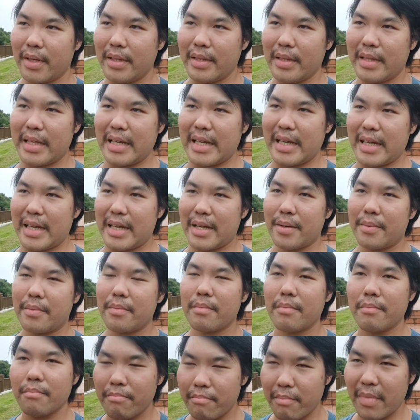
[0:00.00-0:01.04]
the
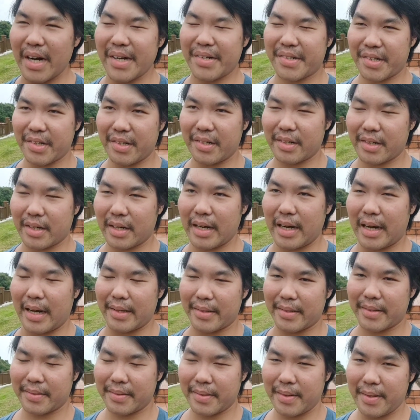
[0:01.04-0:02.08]
merchant
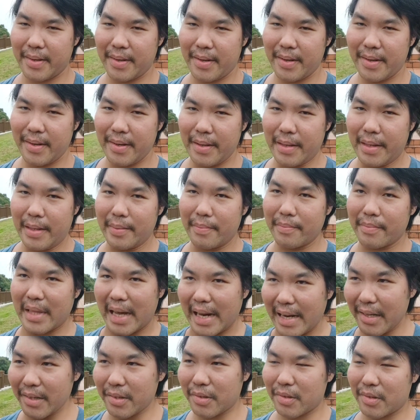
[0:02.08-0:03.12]
class.
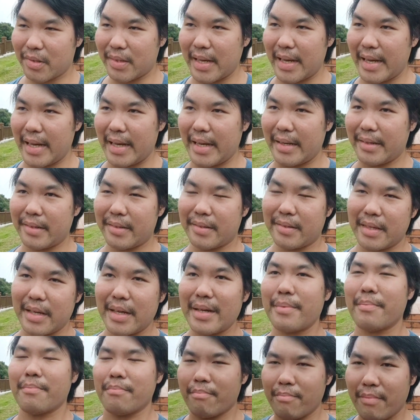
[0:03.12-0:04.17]
That is to say, it is
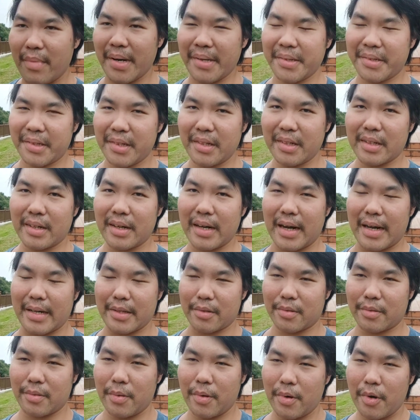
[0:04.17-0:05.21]
the merchant
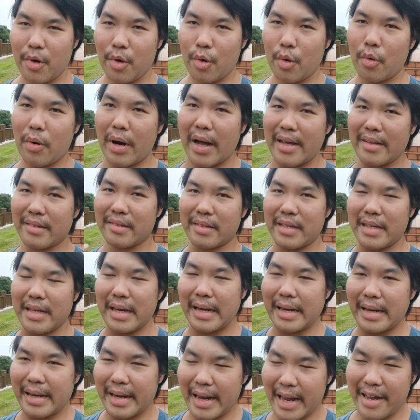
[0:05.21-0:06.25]
class who has the
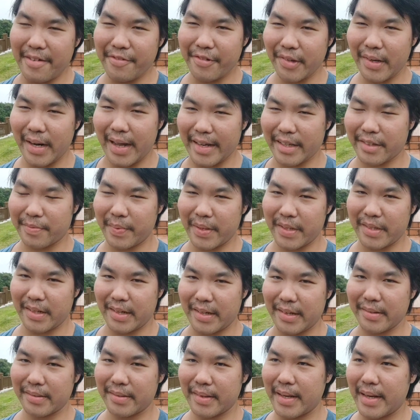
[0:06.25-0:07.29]
naval
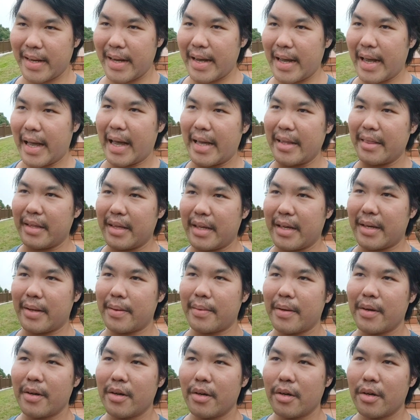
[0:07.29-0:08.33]
expertise and the
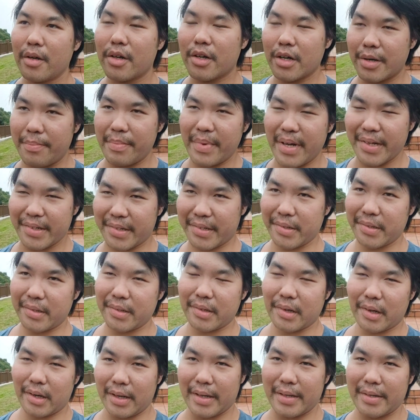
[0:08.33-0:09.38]
commercial
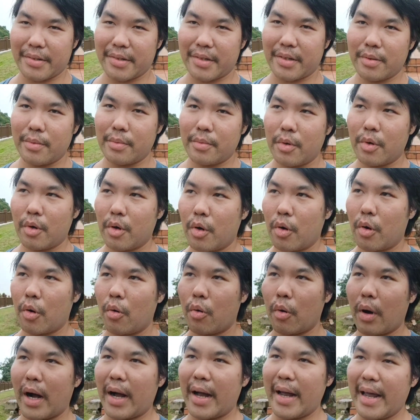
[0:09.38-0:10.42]
knowledge
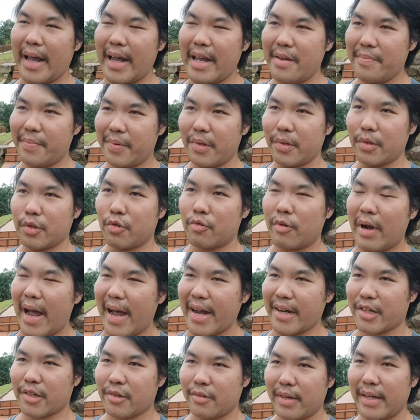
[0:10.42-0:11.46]
who are able to
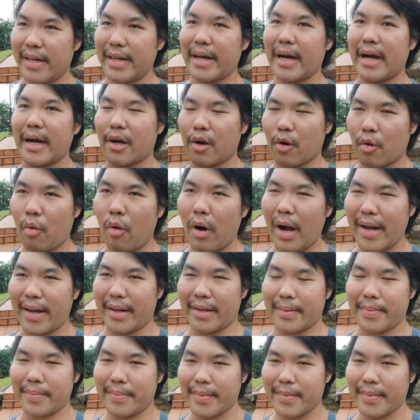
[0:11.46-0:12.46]
actually acquire